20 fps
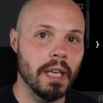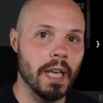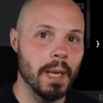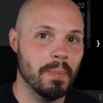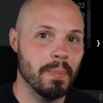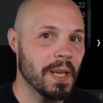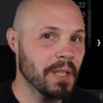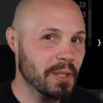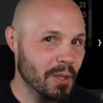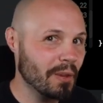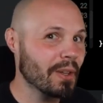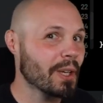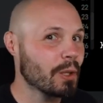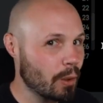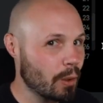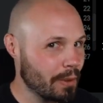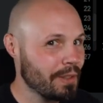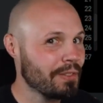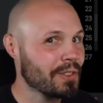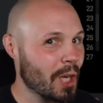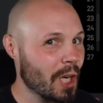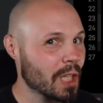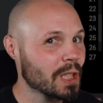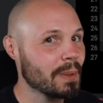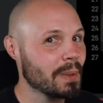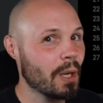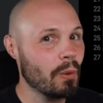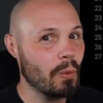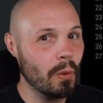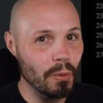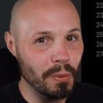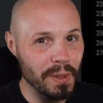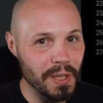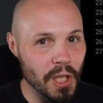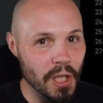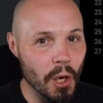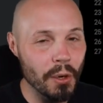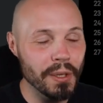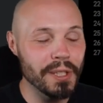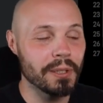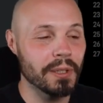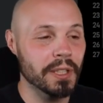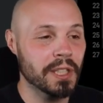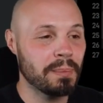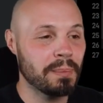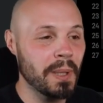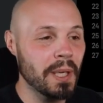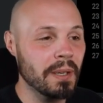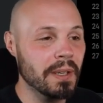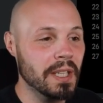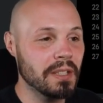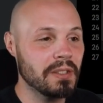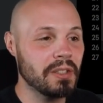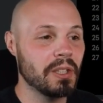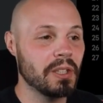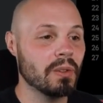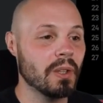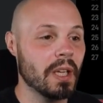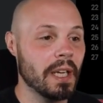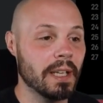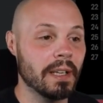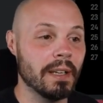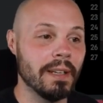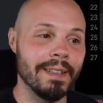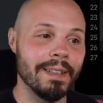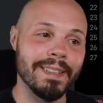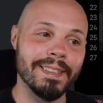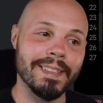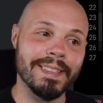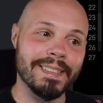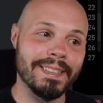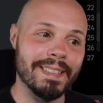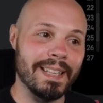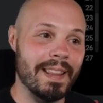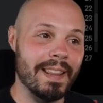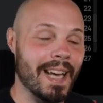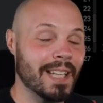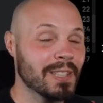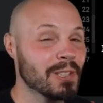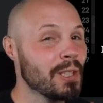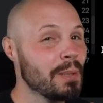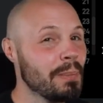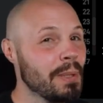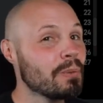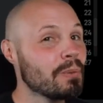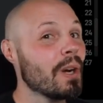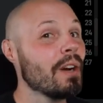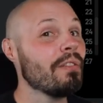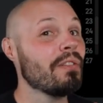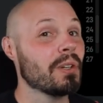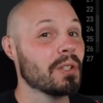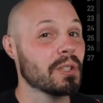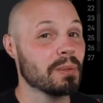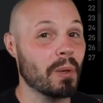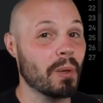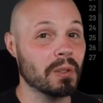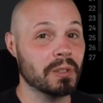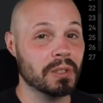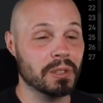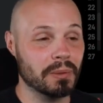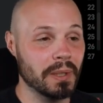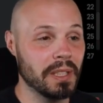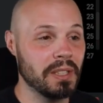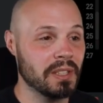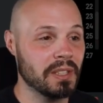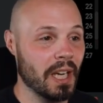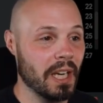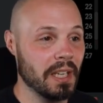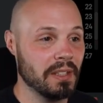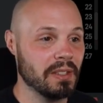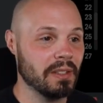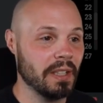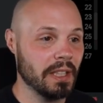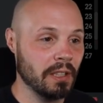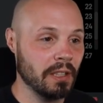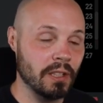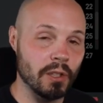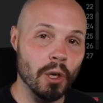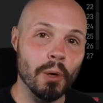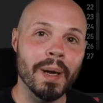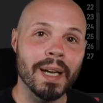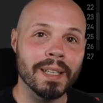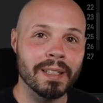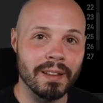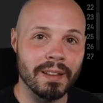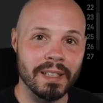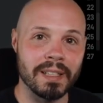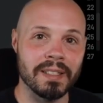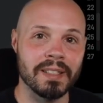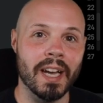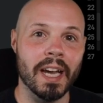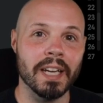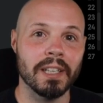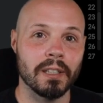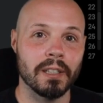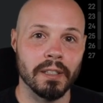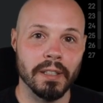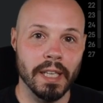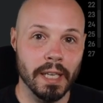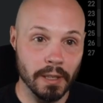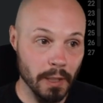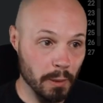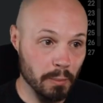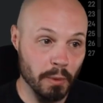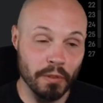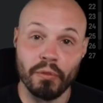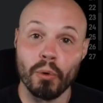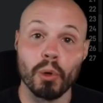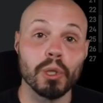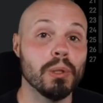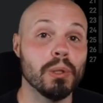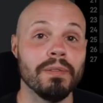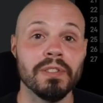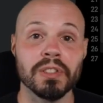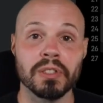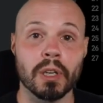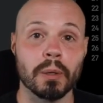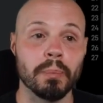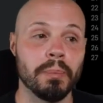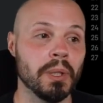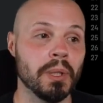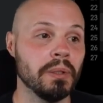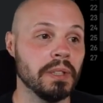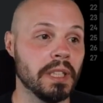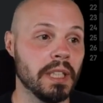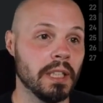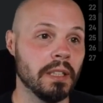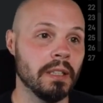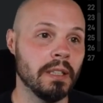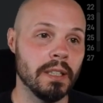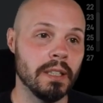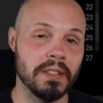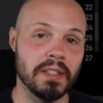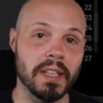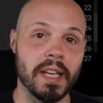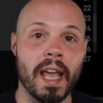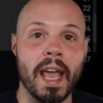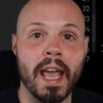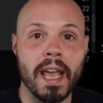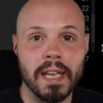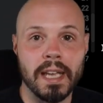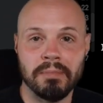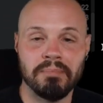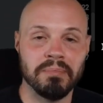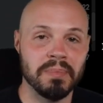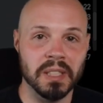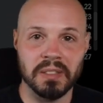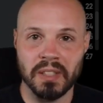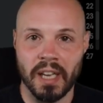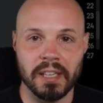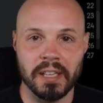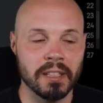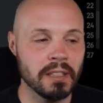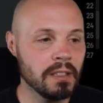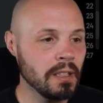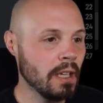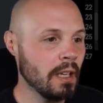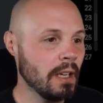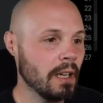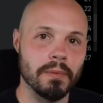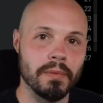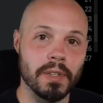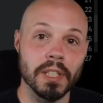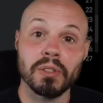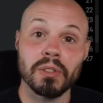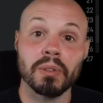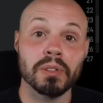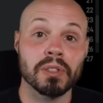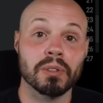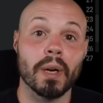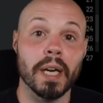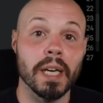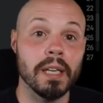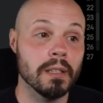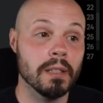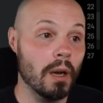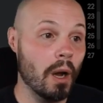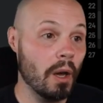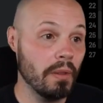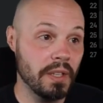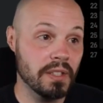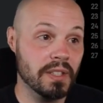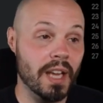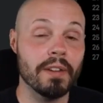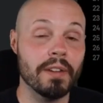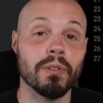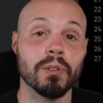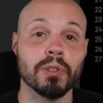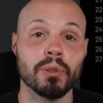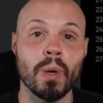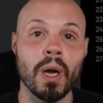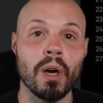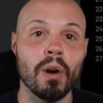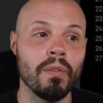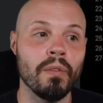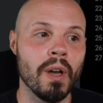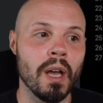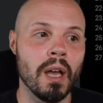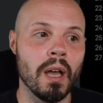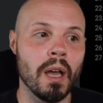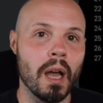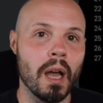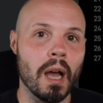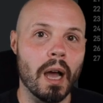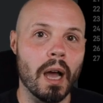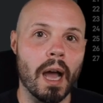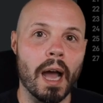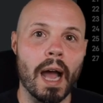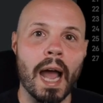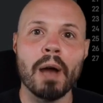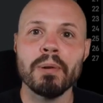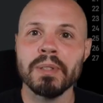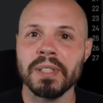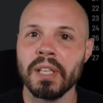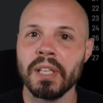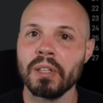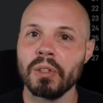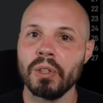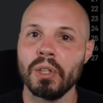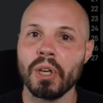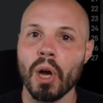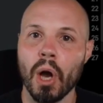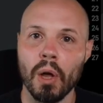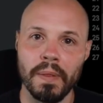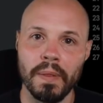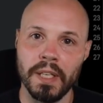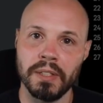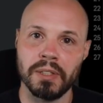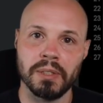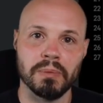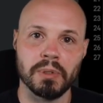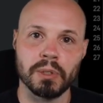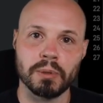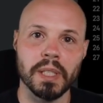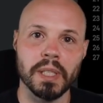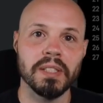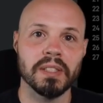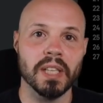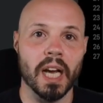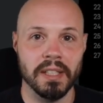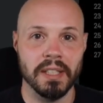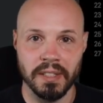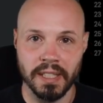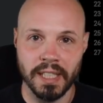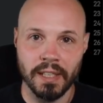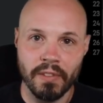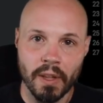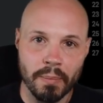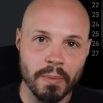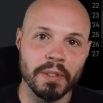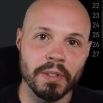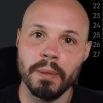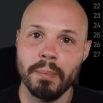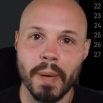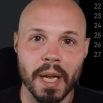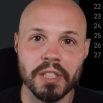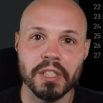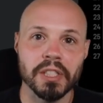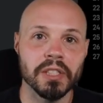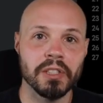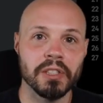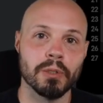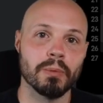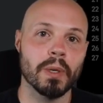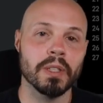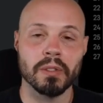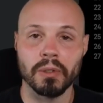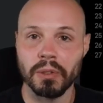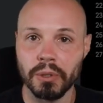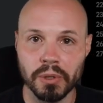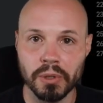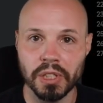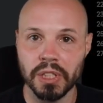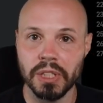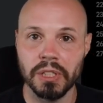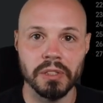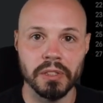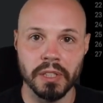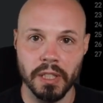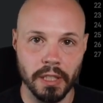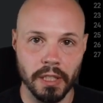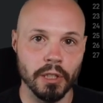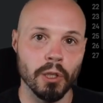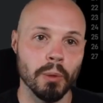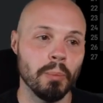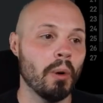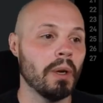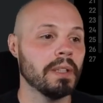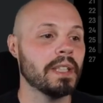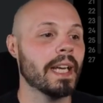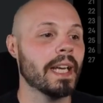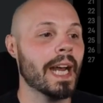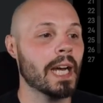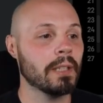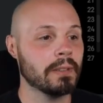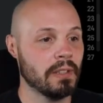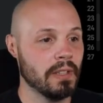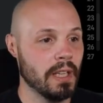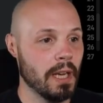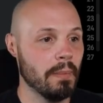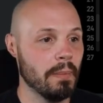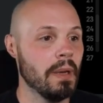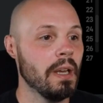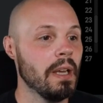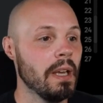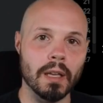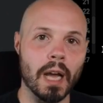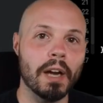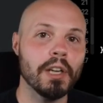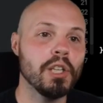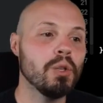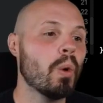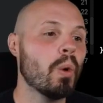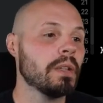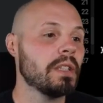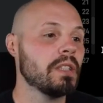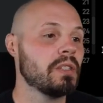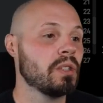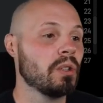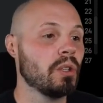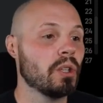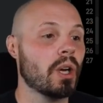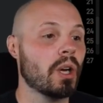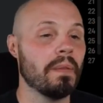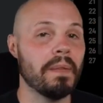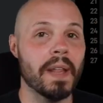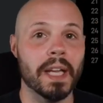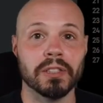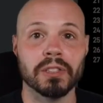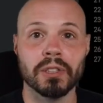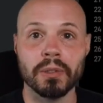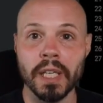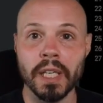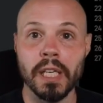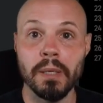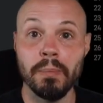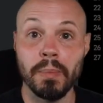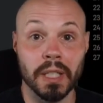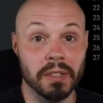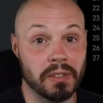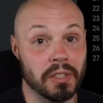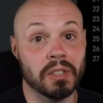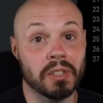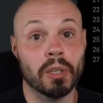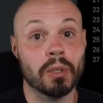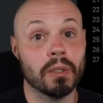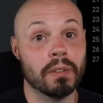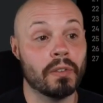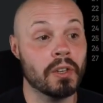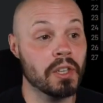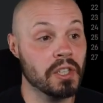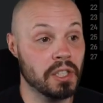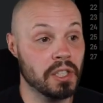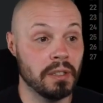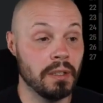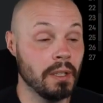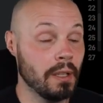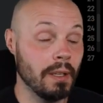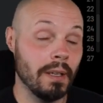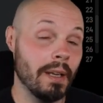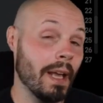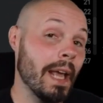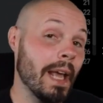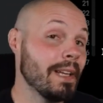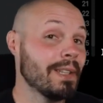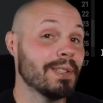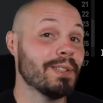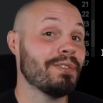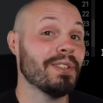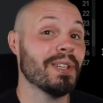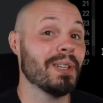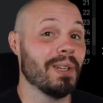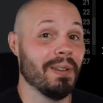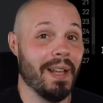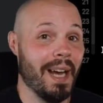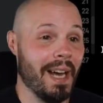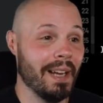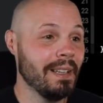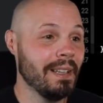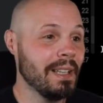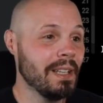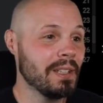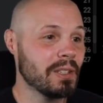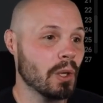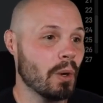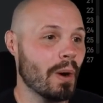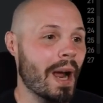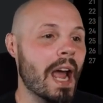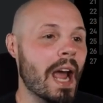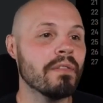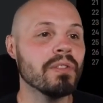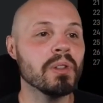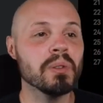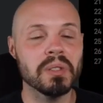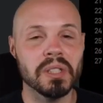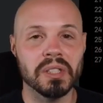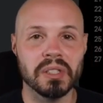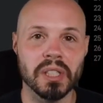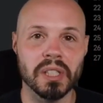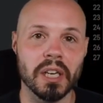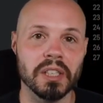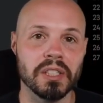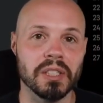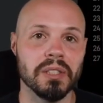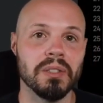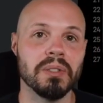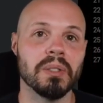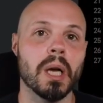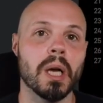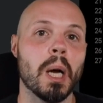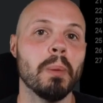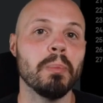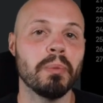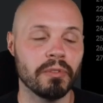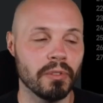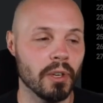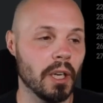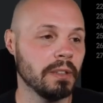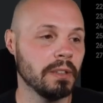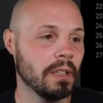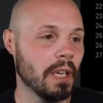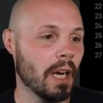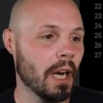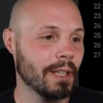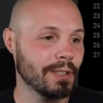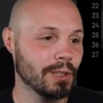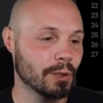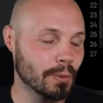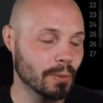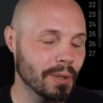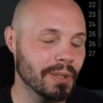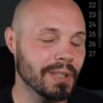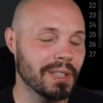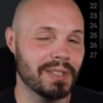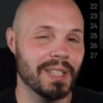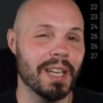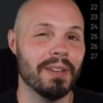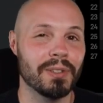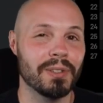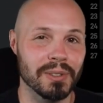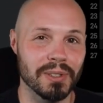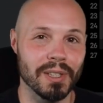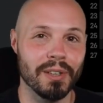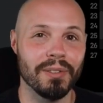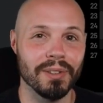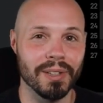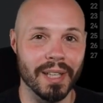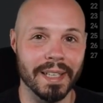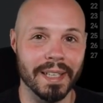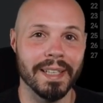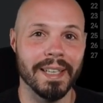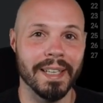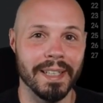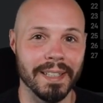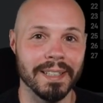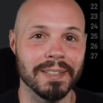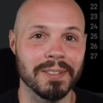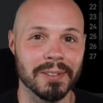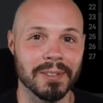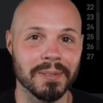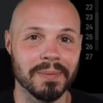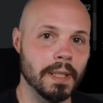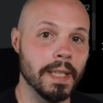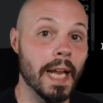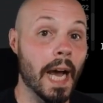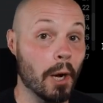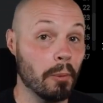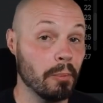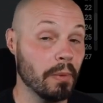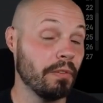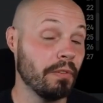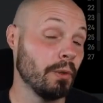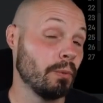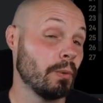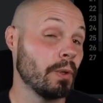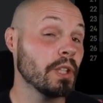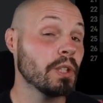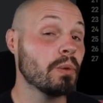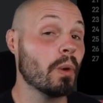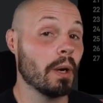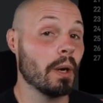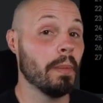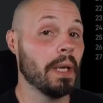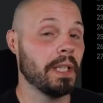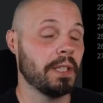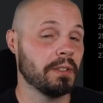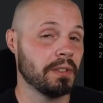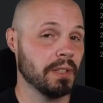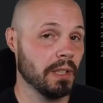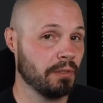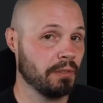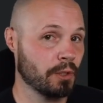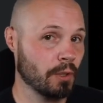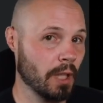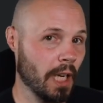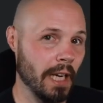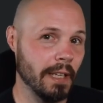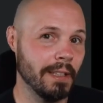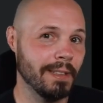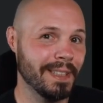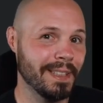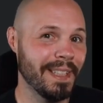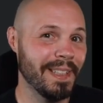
and based on what we've talked about, what we know your experience, you're like, that's going to be rough on a smaller screen size. Go back to the designer, before you even start building and say, hey, designer, this looks great on this iPhone 12. How is it going to look on this screen size? And give them the dimensions and resolutions and, point that out to them. How do you want this to look on that screen? Because this current version ain't going to fit on that. So have those discussions up front. You'll really save yourself a lot of headaches. Now, if you really want to make yourself cry,